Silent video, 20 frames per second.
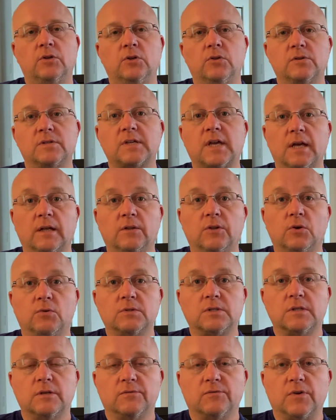scale
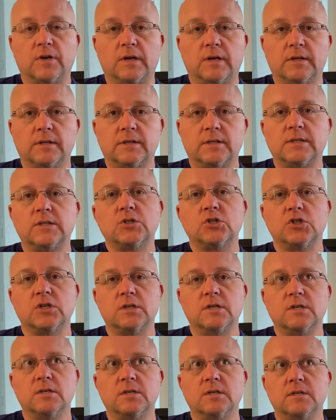notes of
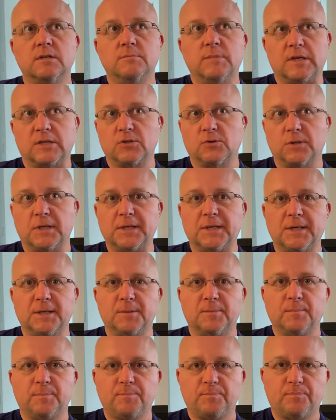G
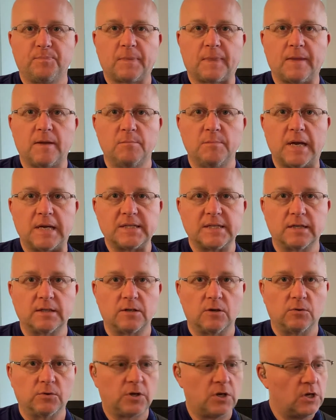Mixolydian passing
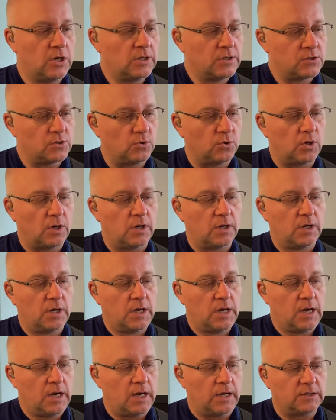tone. So
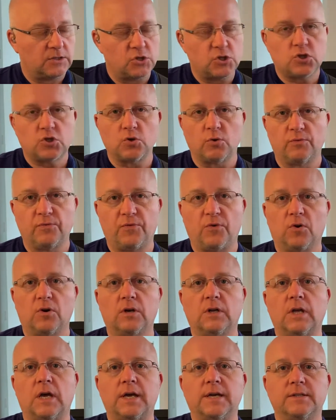I'll just show 4
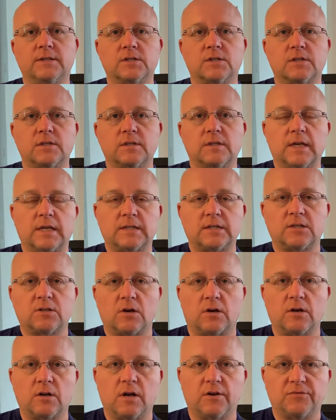lines that
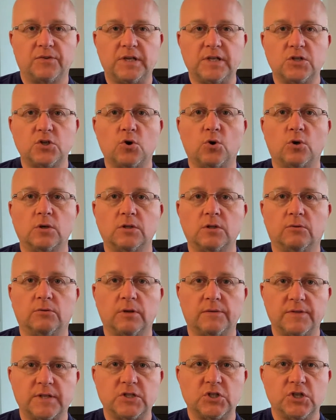start off each chord tone
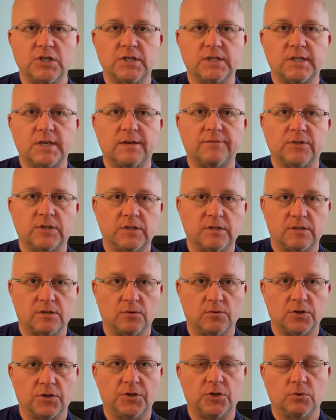of the G7. So
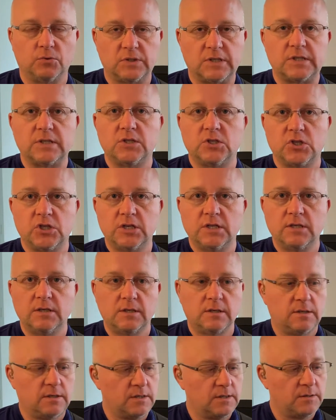the notes G,
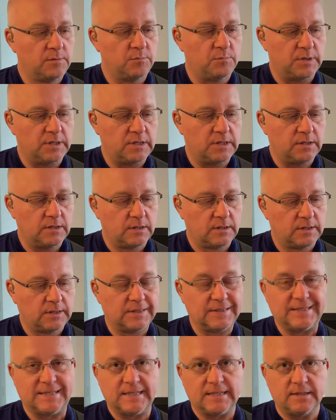B,
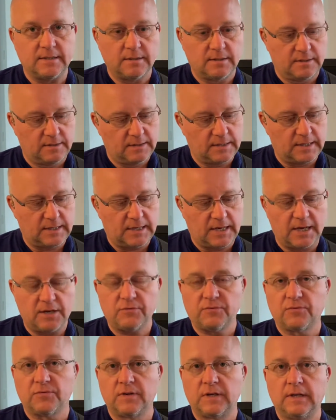D, and
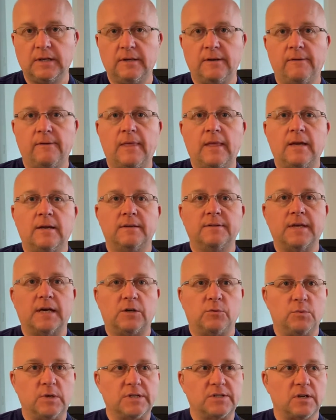F
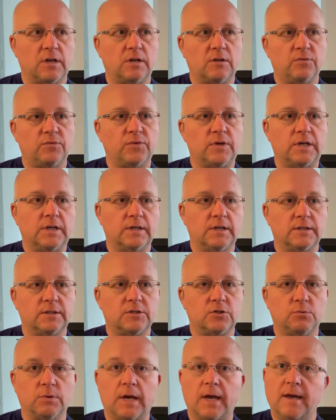that resolve
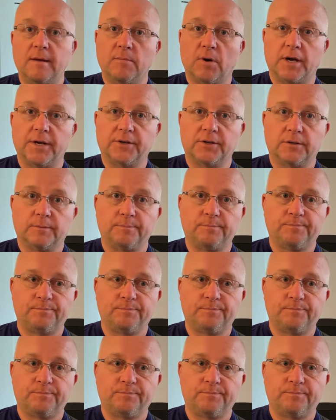to a A minor,